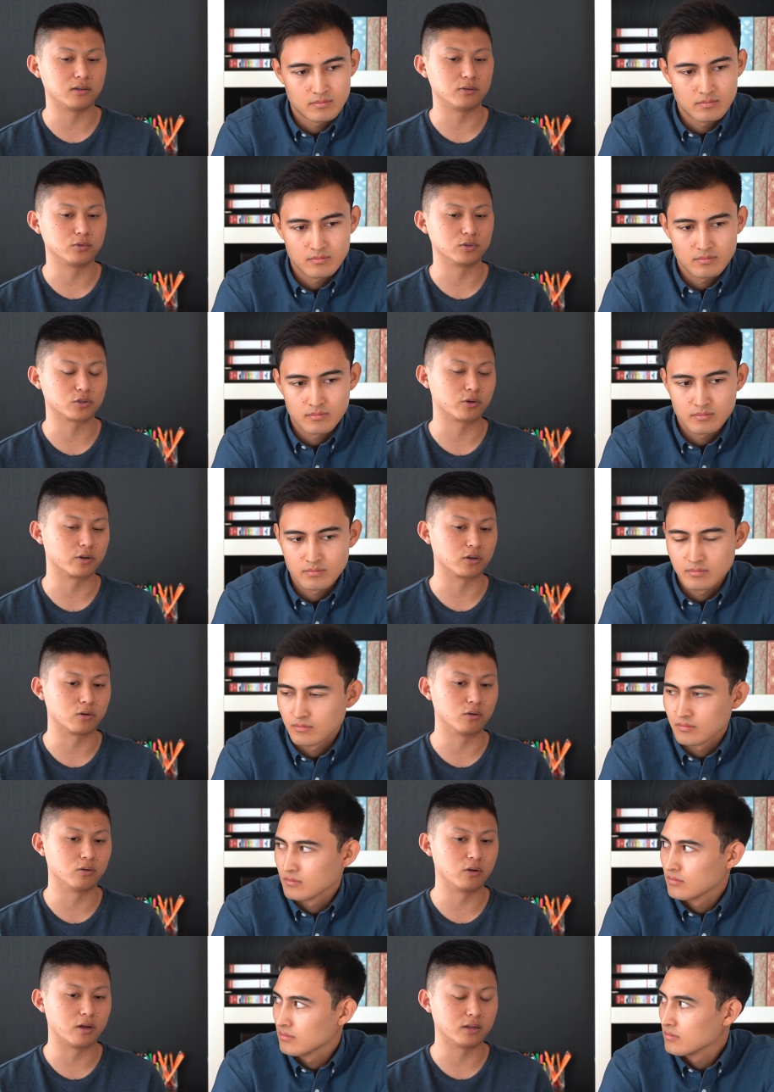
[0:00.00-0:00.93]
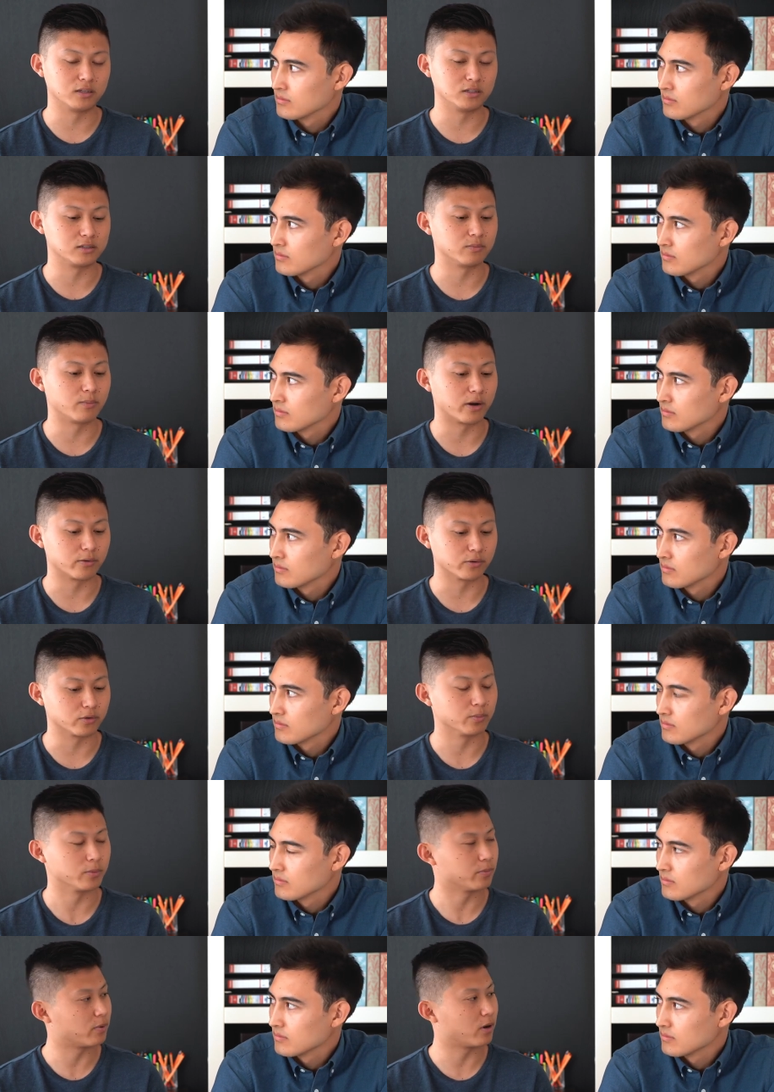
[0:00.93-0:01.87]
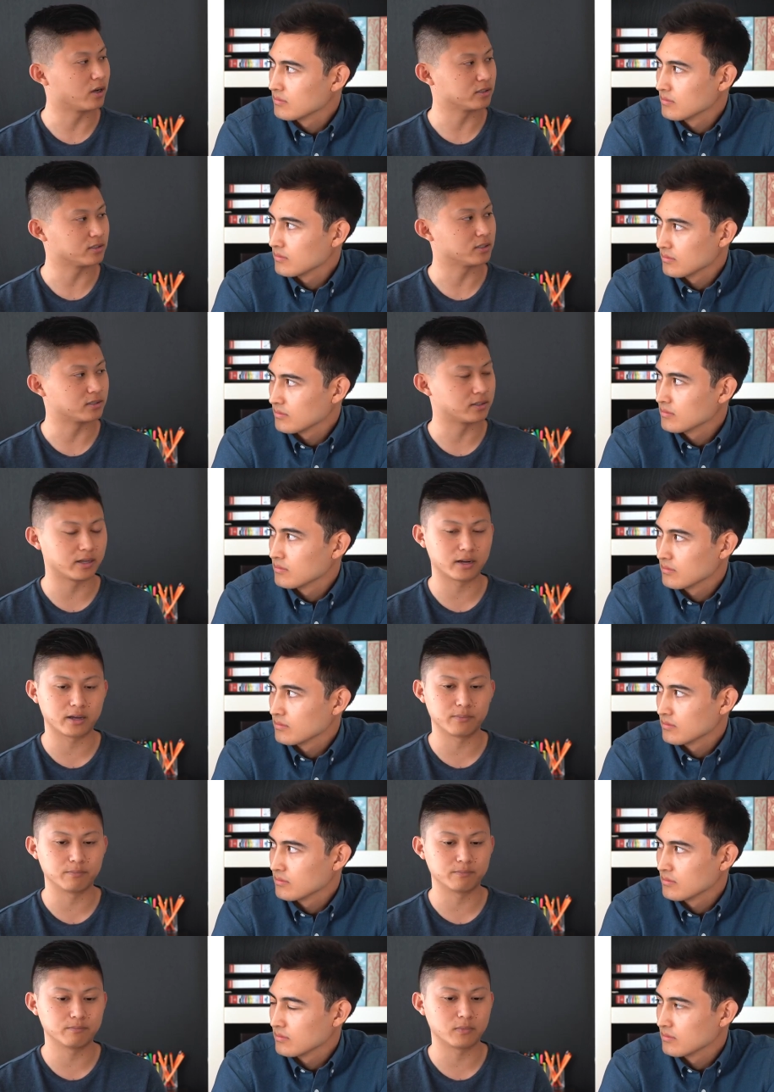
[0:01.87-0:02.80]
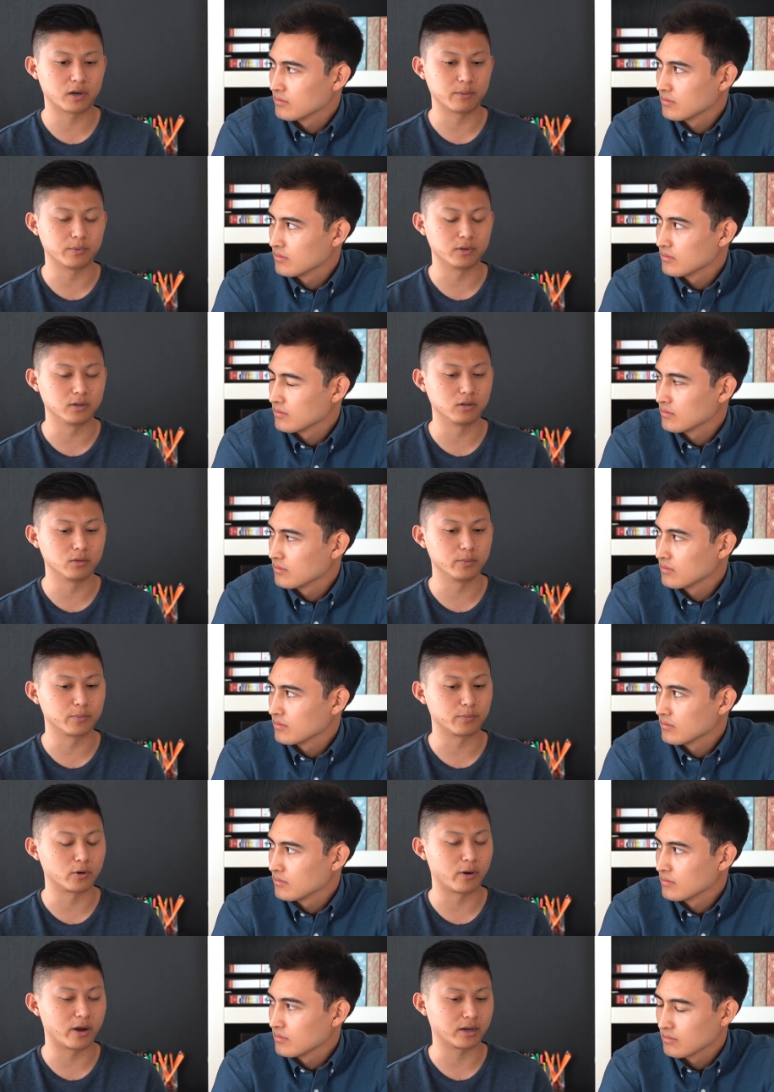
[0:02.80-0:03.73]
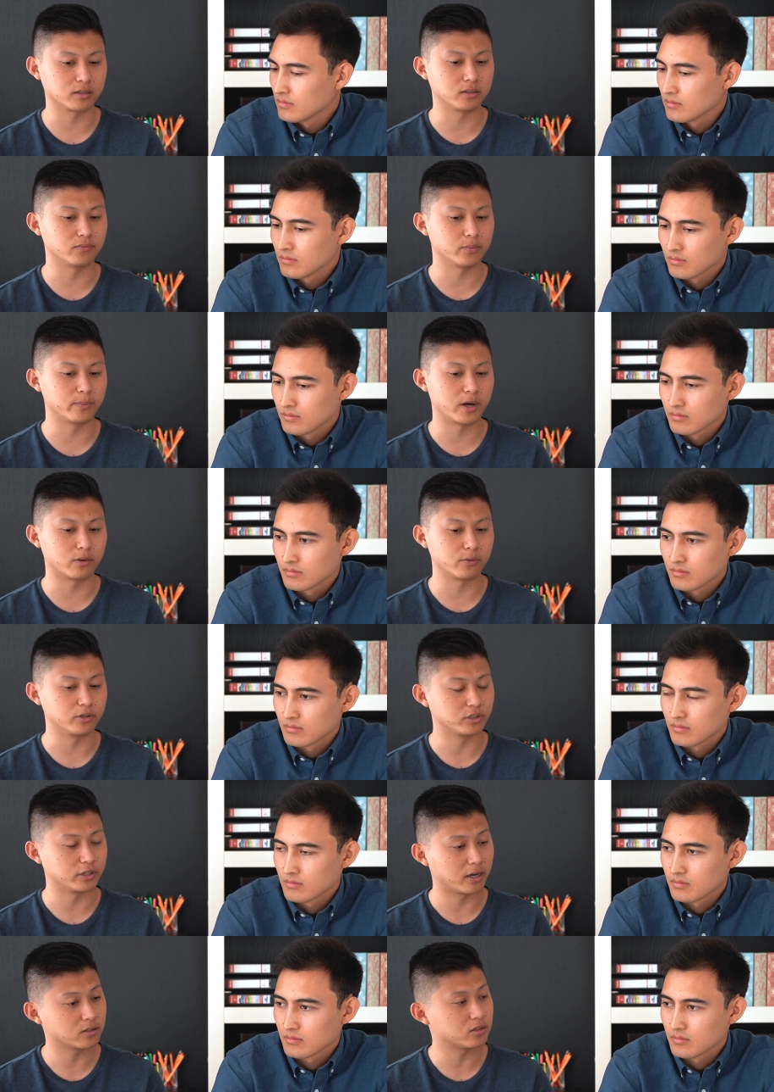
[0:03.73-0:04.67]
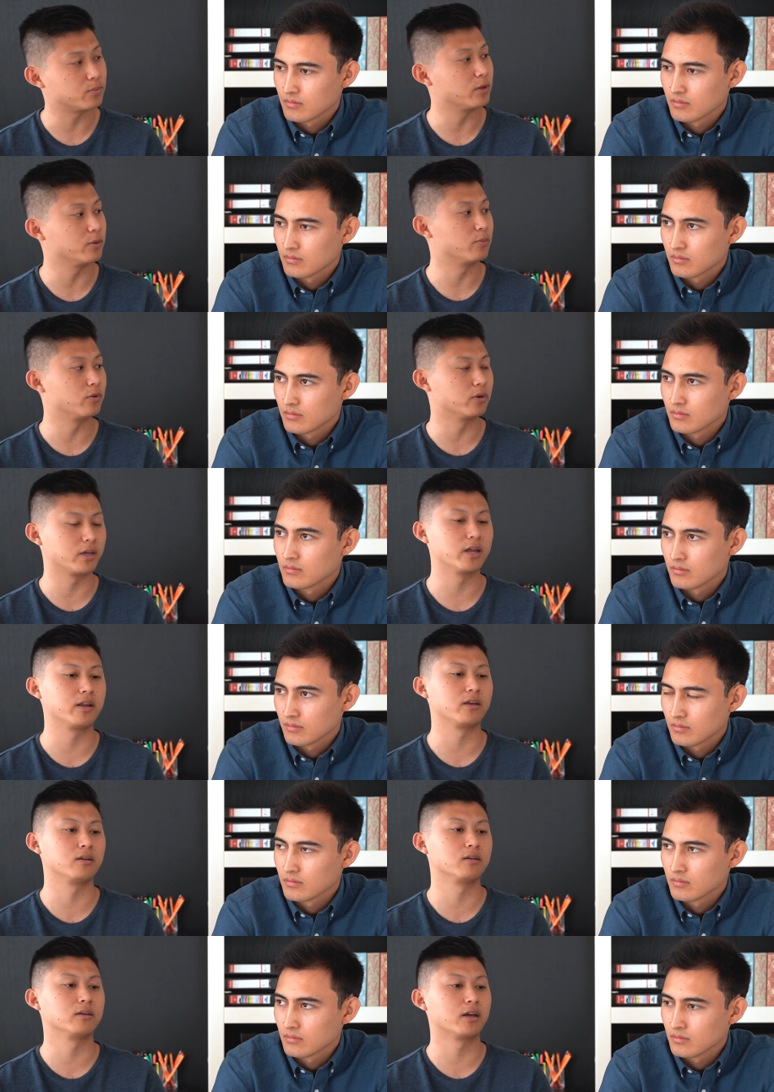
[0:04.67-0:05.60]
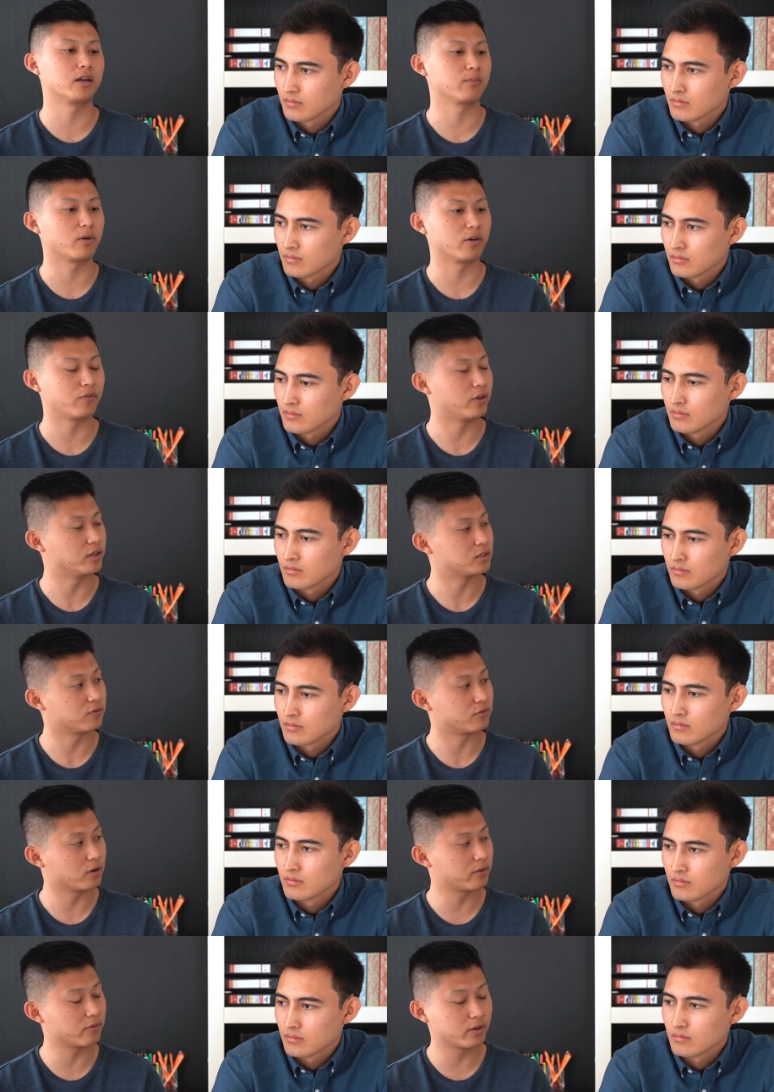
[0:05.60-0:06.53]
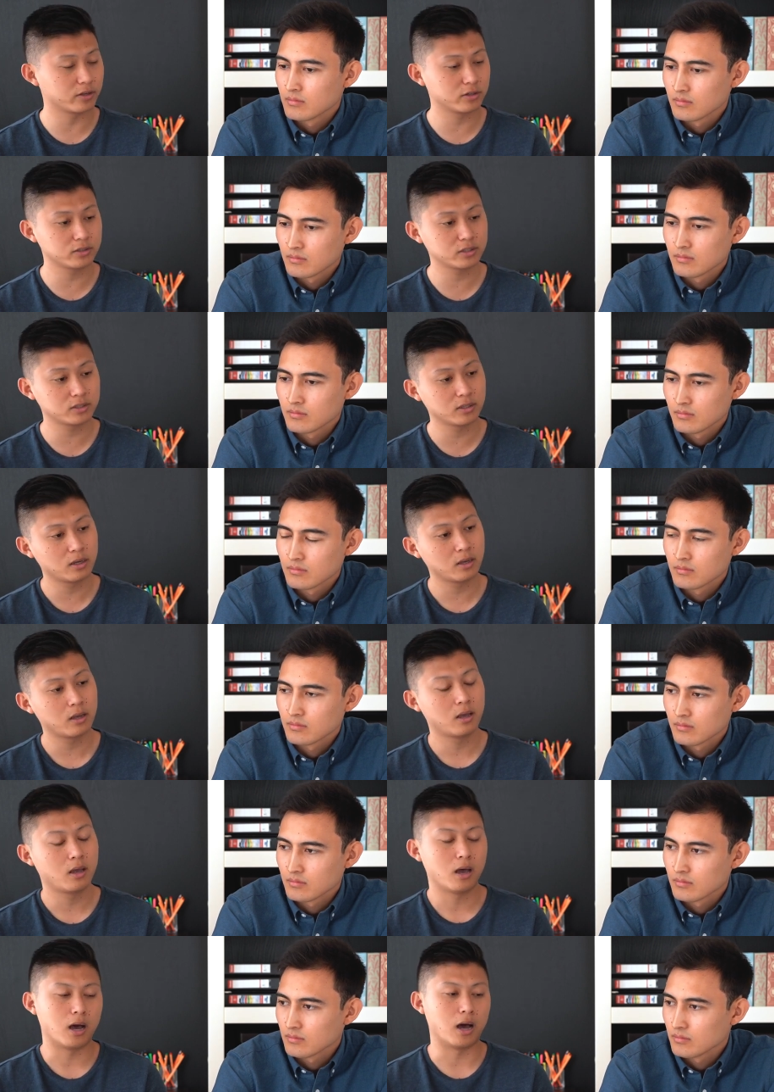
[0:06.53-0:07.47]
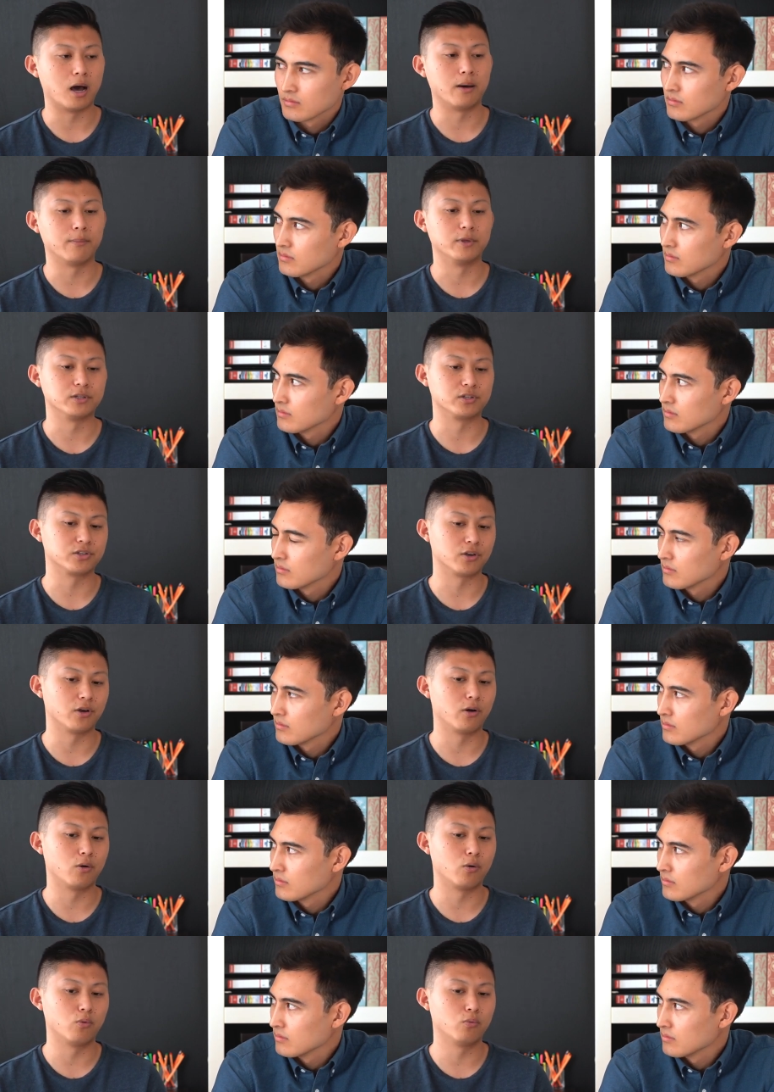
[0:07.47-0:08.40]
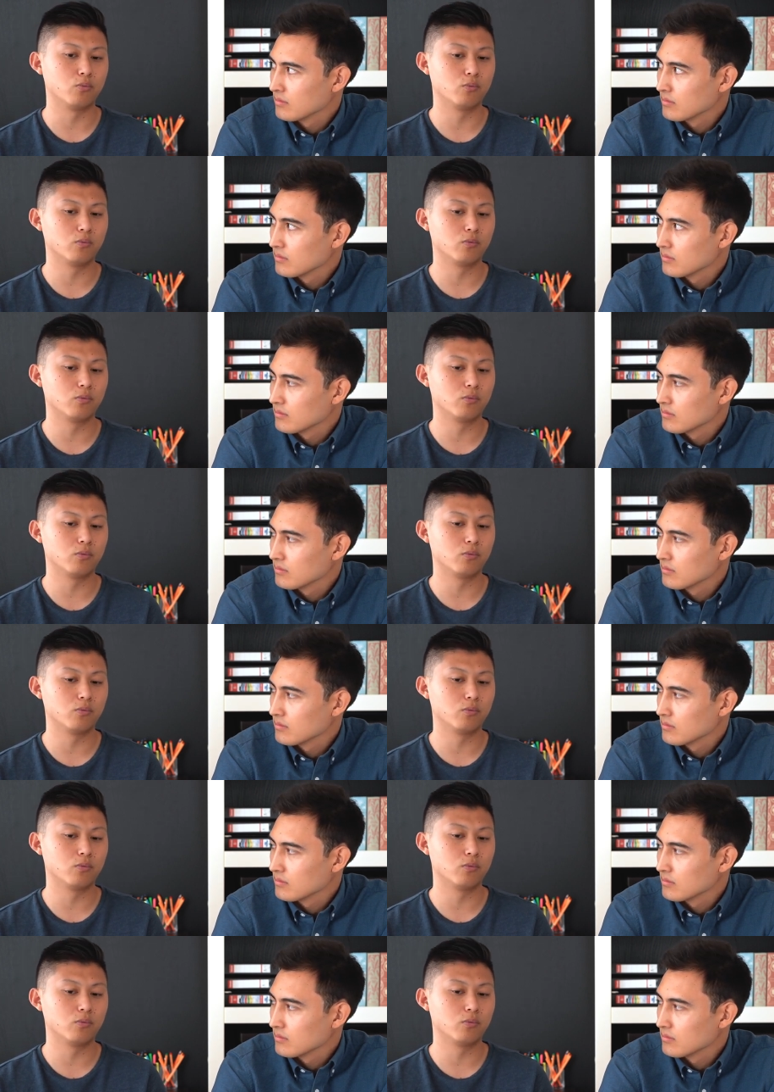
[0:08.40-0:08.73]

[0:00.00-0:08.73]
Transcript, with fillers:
Speaker 1: it was critical, at least in my recruitment process, that I I be a little bit proactive about reaching out to people and getting getting my face in front of others. Um, and so